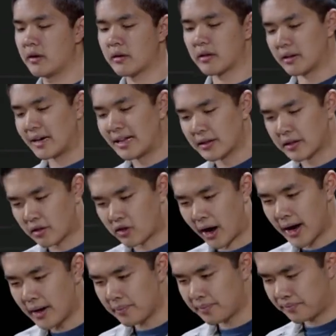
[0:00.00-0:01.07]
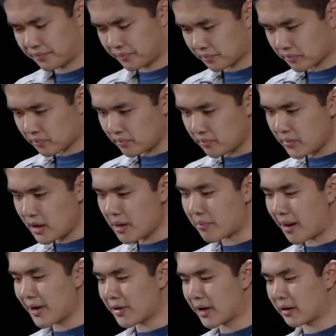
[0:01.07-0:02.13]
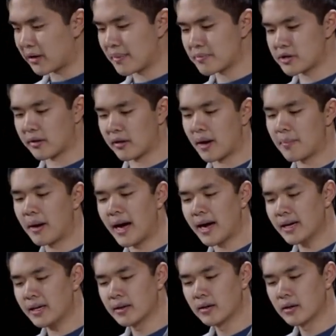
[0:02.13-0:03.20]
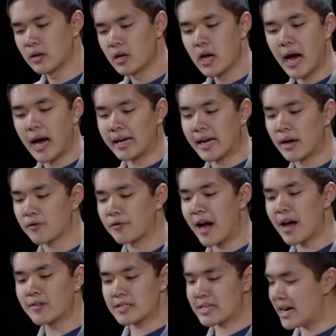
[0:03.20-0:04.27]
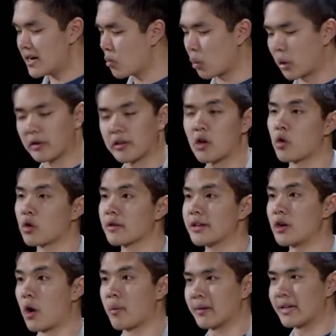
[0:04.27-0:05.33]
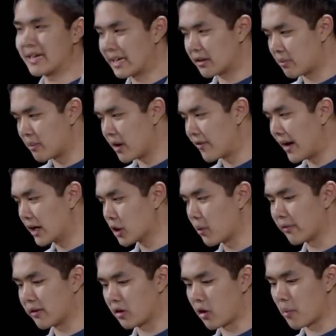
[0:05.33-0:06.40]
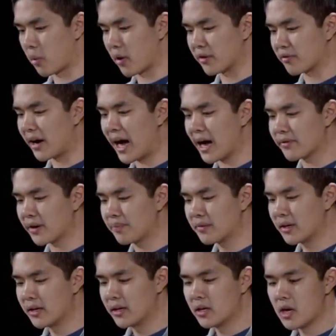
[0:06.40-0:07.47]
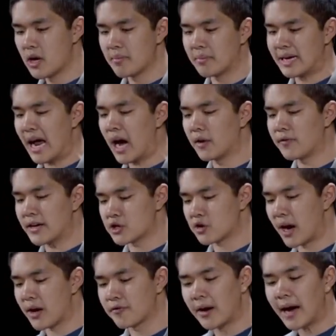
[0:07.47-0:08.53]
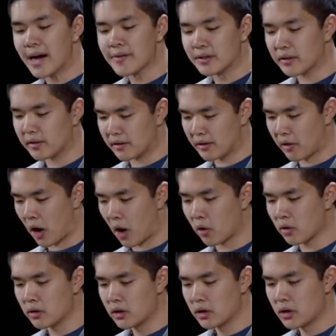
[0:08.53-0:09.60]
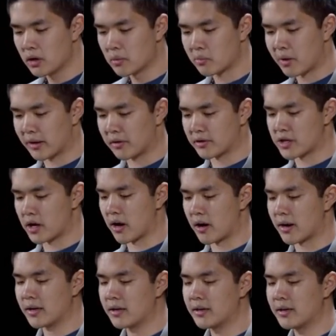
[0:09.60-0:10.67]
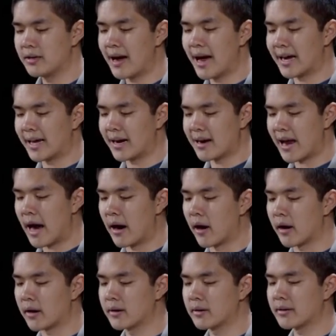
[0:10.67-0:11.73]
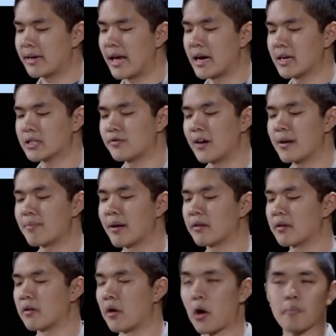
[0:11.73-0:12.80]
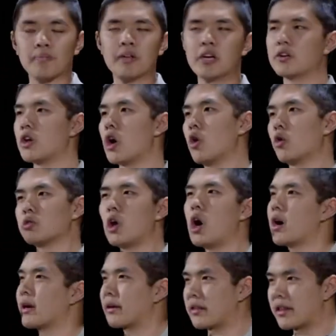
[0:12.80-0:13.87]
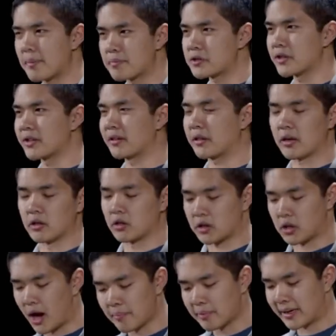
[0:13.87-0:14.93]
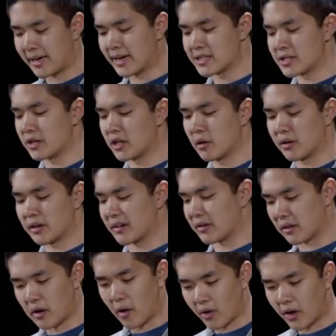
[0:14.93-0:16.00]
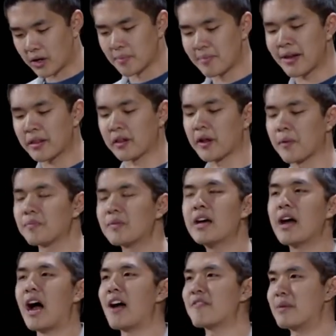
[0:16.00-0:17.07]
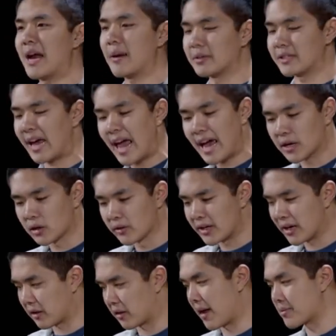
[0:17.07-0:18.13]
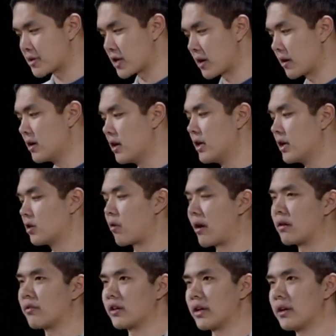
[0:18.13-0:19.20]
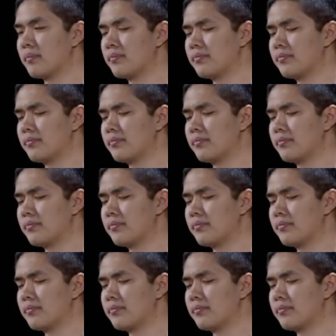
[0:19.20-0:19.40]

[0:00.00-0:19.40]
So now let's try it. Python exceptions.py. Again, 5 and 10 works totally normally, gets me a value of 0.5. But now if I try 5 and 0, press return, I get an error. Cannot divide by 0. No long exception that's going to look complicated to the user. It's no longer messy. I've been able to handle the exception gracefully.